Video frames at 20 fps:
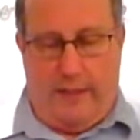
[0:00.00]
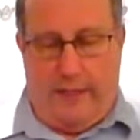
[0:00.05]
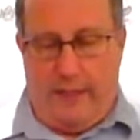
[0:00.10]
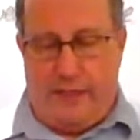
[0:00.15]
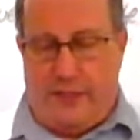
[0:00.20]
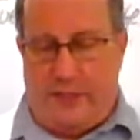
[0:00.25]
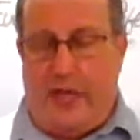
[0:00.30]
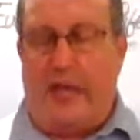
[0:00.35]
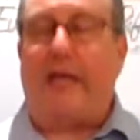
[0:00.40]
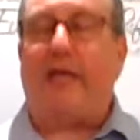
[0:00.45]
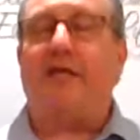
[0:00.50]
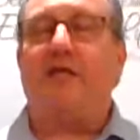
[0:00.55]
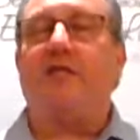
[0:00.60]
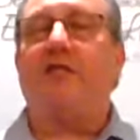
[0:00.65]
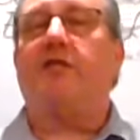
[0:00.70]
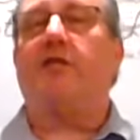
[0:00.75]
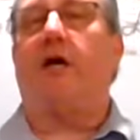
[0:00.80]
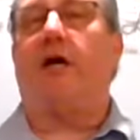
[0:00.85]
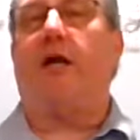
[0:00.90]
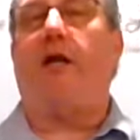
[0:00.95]
second
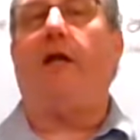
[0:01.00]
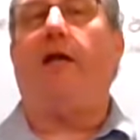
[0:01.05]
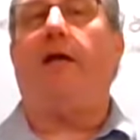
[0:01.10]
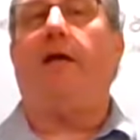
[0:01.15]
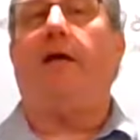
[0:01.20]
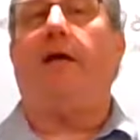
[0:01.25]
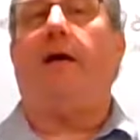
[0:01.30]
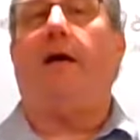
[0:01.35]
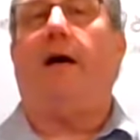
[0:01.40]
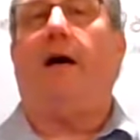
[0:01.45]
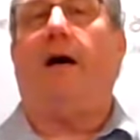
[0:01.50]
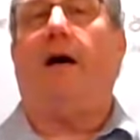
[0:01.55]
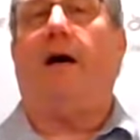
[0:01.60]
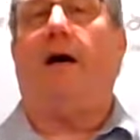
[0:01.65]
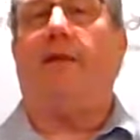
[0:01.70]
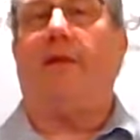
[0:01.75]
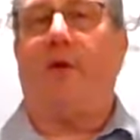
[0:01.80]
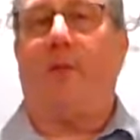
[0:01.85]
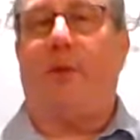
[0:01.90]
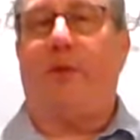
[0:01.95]
study
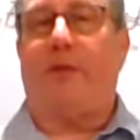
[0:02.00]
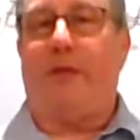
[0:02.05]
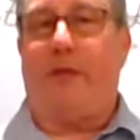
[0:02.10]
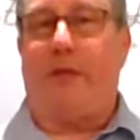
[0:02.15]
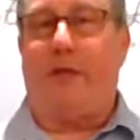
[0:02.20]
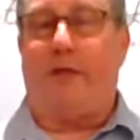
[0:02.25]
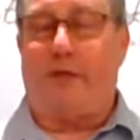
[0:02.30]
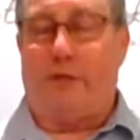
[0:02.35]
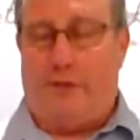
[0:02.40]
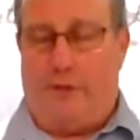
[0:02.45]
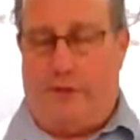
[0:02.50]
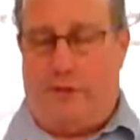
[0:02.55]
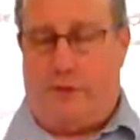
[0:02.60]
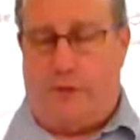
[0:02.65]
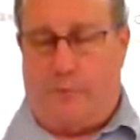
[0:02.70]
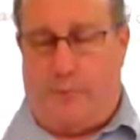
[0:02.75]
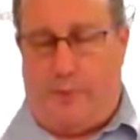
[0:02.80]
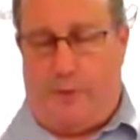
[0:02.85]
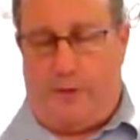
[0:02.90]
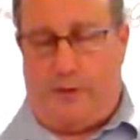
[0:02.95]
uh, that we did in this
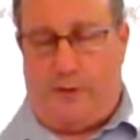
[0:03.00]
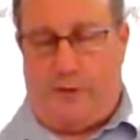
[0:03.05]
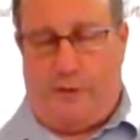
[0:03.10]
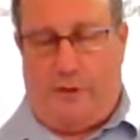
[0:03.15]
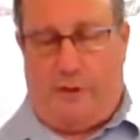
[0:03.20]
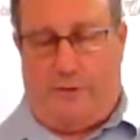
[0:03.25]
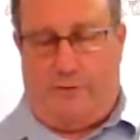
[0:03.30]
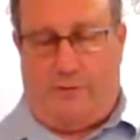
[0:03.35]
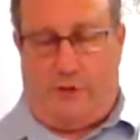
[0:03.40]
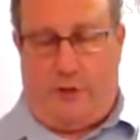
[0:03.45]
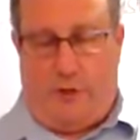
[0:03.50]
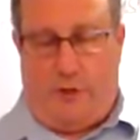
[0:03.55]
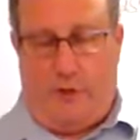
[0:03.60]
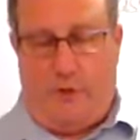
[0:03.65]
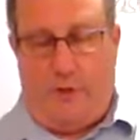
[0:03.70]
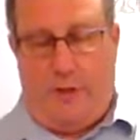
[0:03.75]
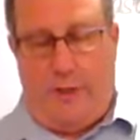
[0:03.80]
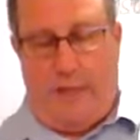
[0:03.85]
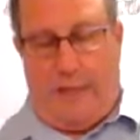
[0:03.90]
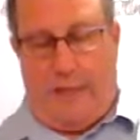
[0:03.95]
epistle of Jude.